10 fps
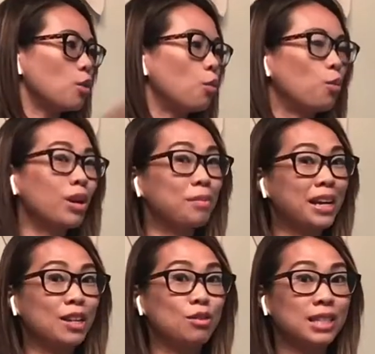So
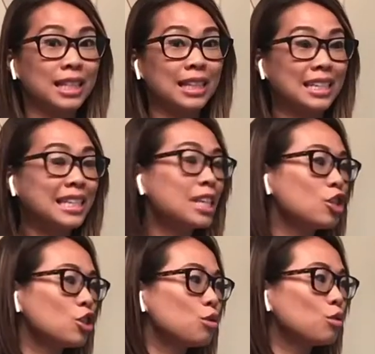what am I using the
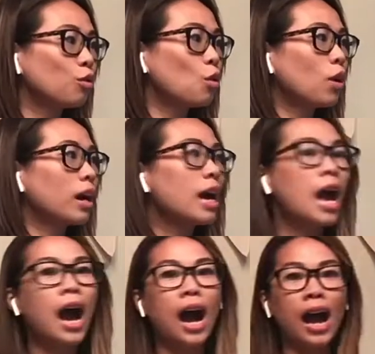tissues for?